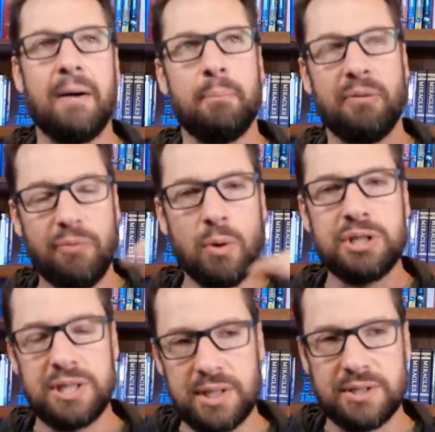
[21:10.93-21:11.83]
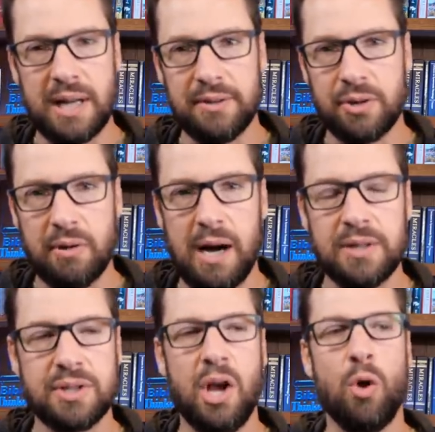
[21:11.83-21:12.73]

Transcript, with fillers: before Jesus died on the cross